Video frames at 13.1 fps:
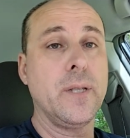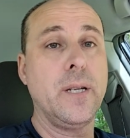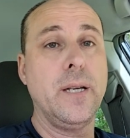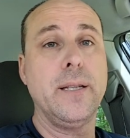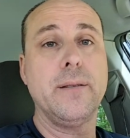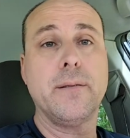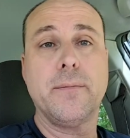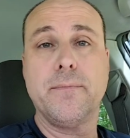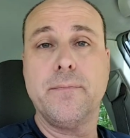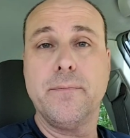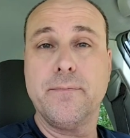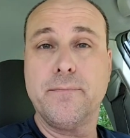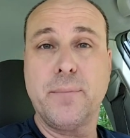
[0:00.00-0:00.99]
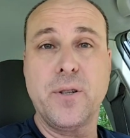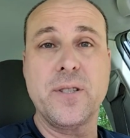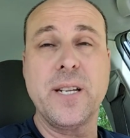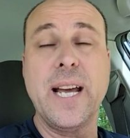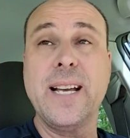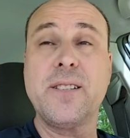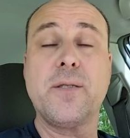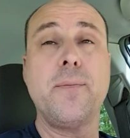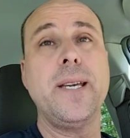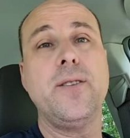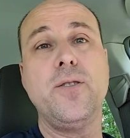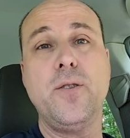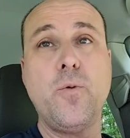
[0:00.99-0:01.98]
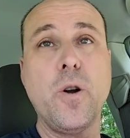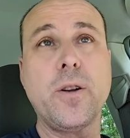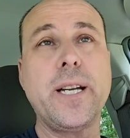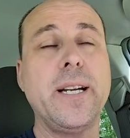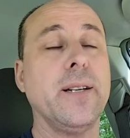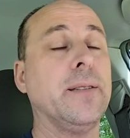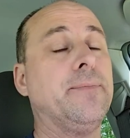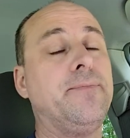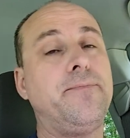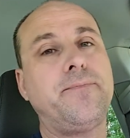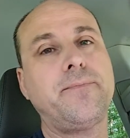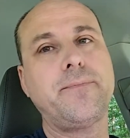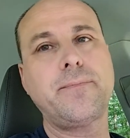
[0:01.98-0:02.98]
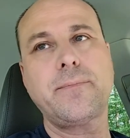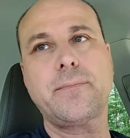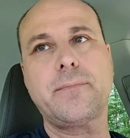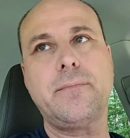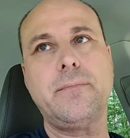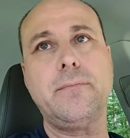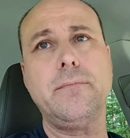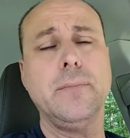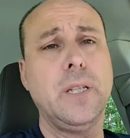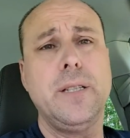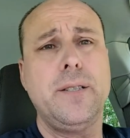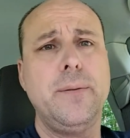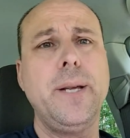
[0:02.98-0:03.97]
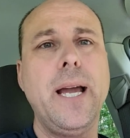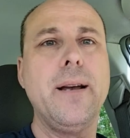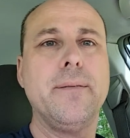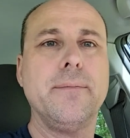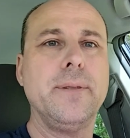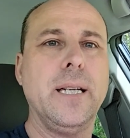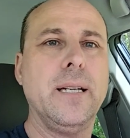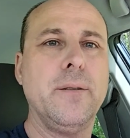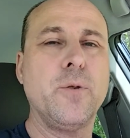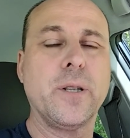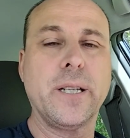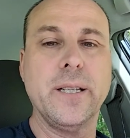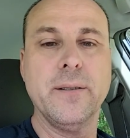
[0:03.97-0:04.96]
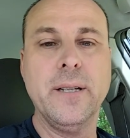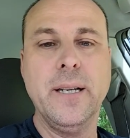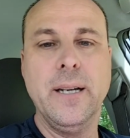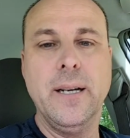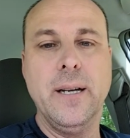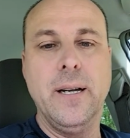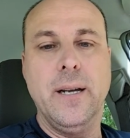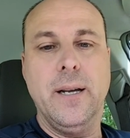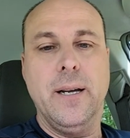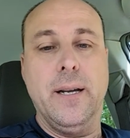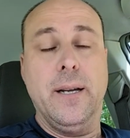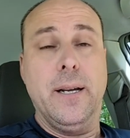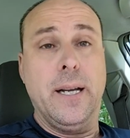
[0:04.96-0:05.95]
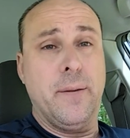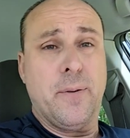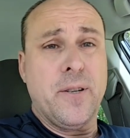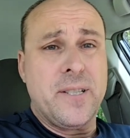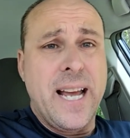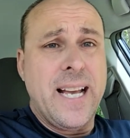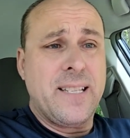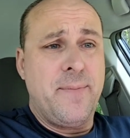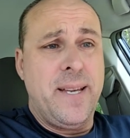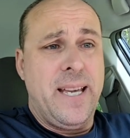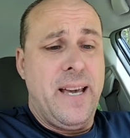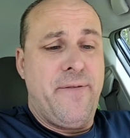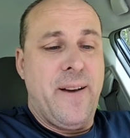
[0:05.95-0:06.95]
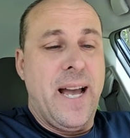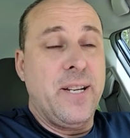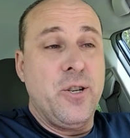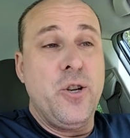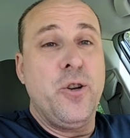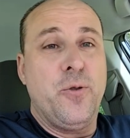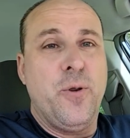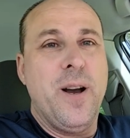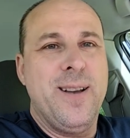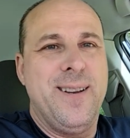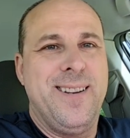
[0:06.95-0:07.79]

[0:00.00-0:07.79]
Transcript: And the person asked me, "Do you work here?" And I said, "Yeah, I work here." And the person asked me if I knew